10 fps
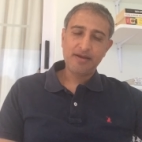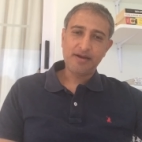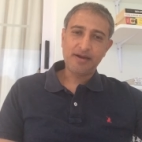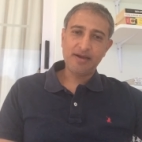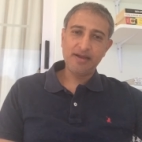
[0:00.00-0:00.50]

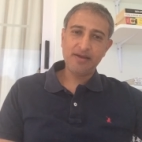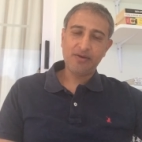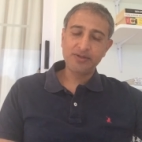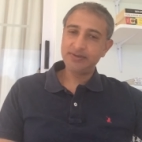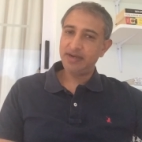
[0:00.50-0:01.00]
I
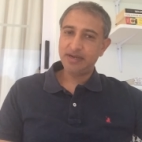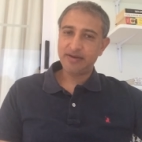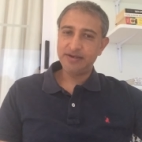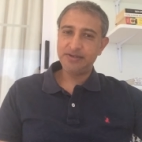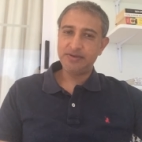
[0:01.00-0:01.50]
also
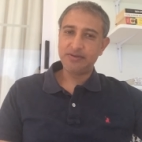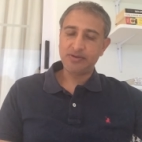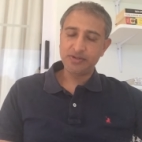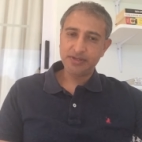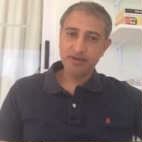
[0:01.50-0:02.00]
encourage you to
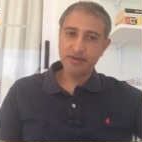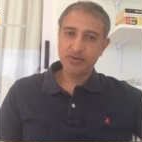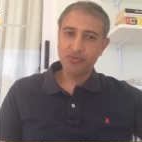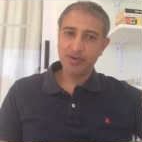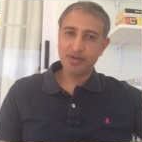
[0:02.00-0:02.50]
continue
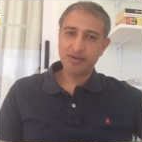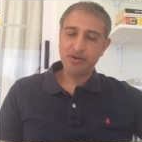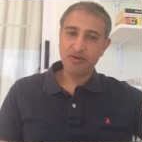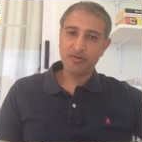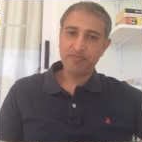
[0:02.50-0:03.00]
to work on
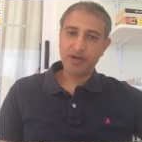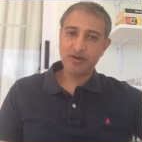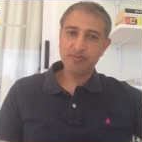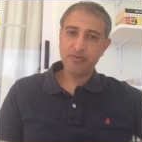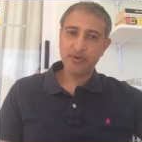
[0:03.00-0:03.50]
your
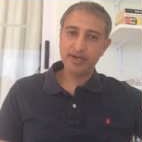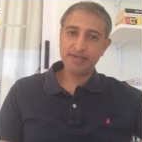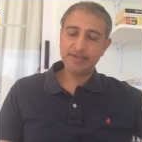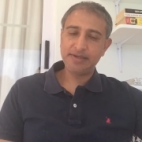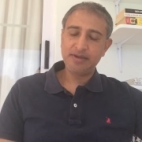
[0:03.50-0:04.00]

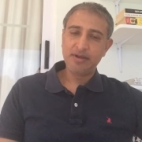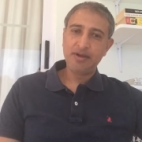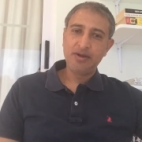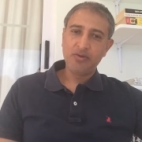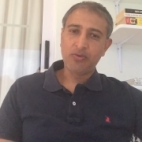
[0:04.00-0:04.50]
PowerPoint.
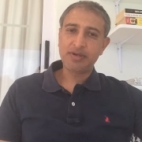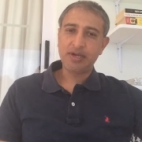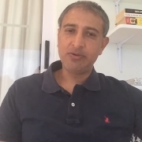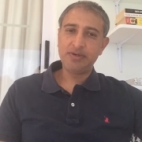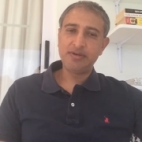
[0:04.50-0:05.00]
What
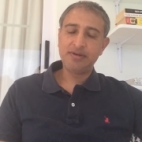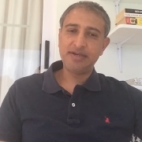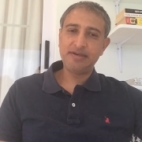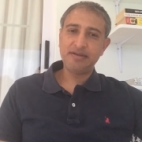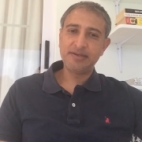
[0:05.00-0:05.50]
I would do
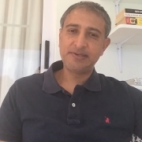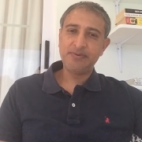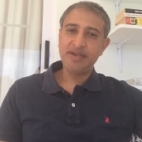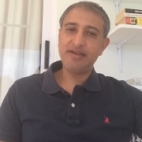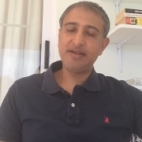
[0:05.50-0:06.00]
later this
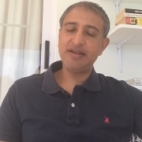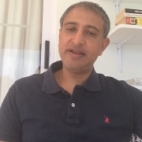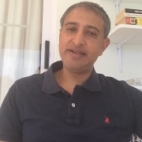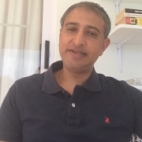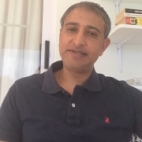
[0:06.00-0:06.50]
week
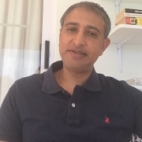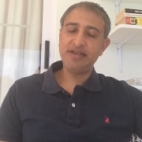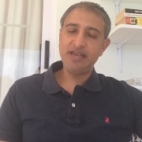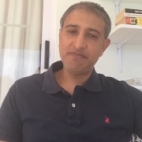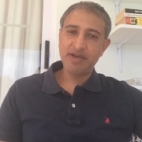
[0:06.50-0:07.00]
is
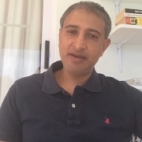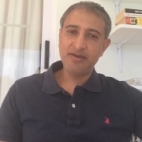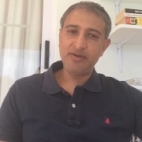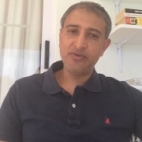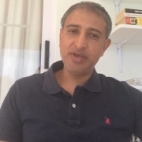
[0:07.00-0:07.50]
email
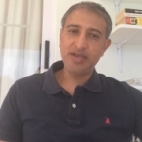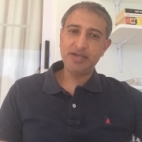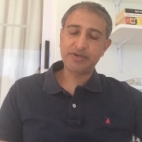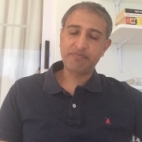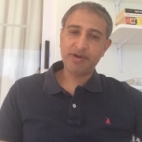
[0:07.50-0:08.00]
you
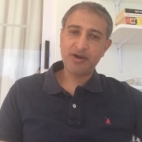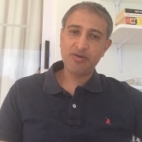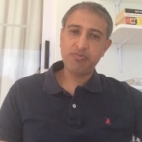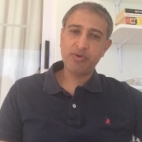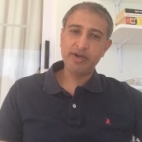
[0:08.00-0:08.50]
each a
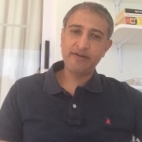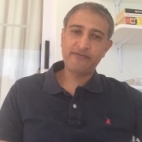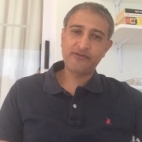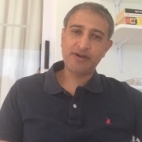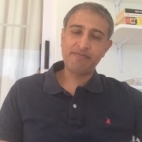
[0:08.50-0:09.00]
PowerPoint
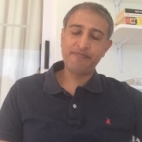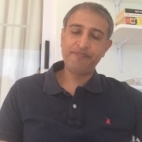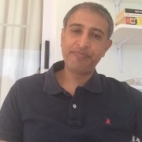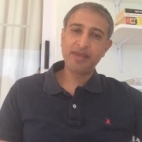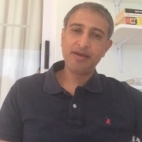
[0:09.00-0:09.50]
from